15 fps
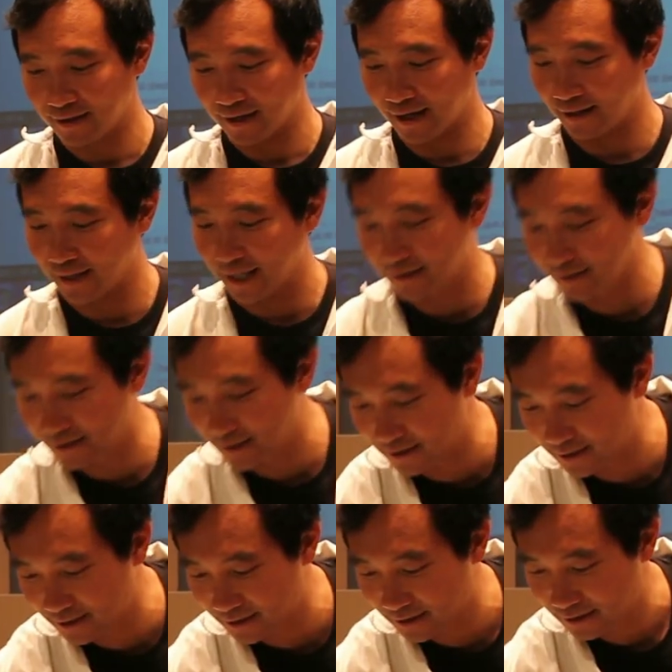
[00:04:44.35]
And that's
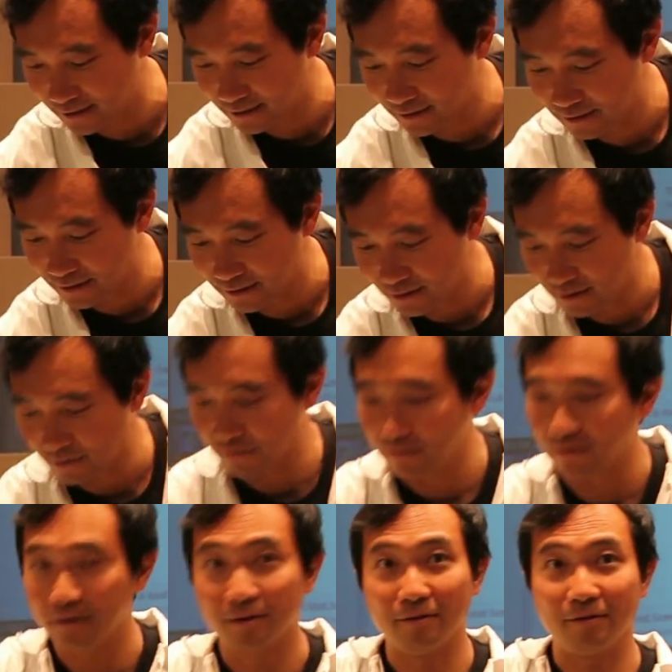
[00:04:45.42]
this
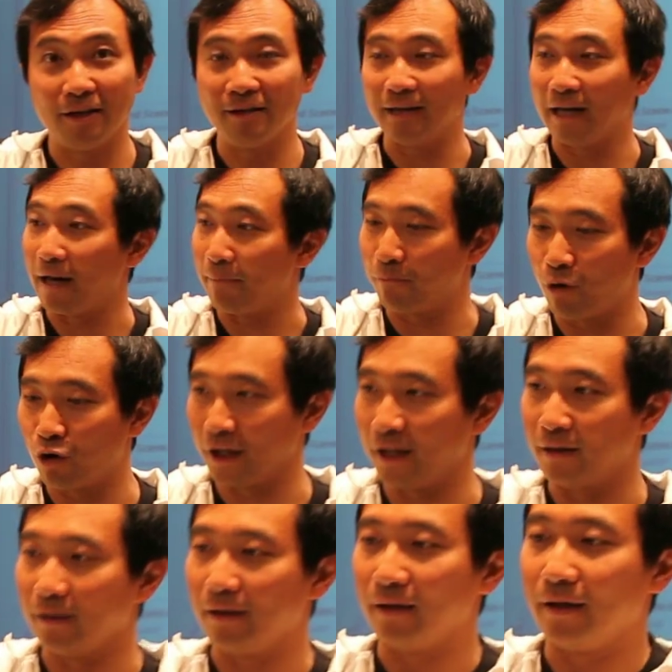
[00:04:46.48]
thing that I poured in.
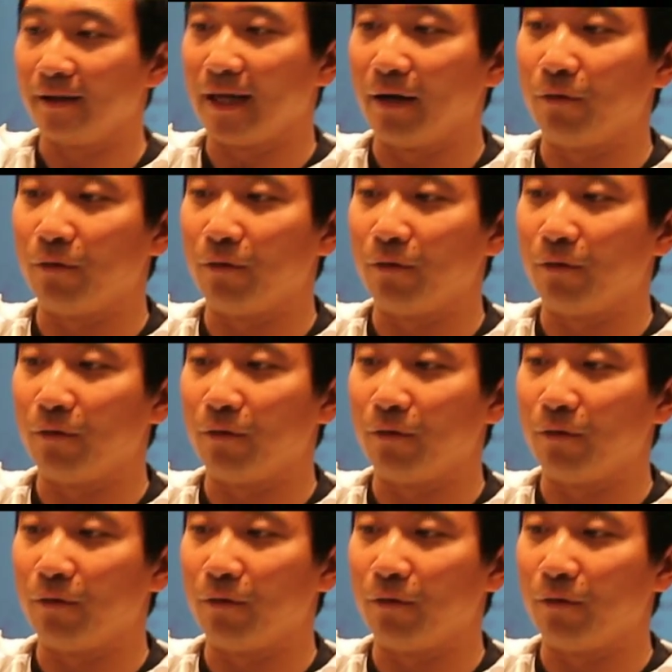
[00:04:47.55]
That